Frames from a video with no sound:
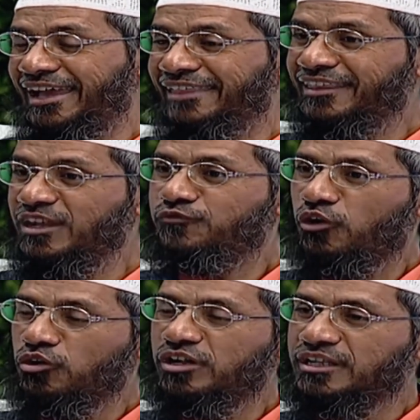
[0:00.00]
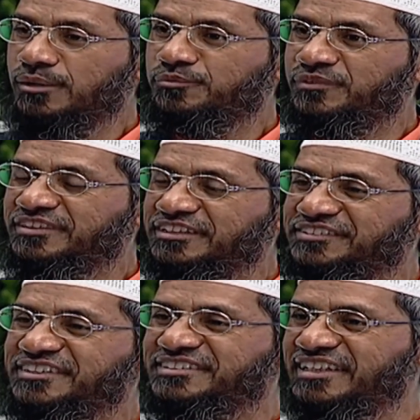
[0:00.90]
And then you follow it up with
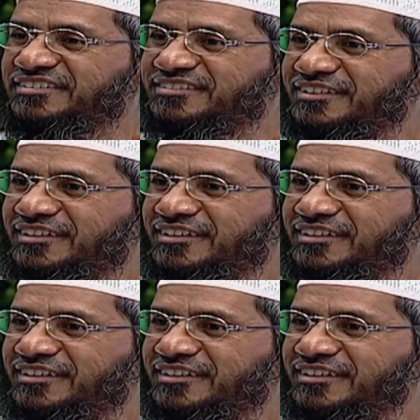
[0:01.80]
6 days.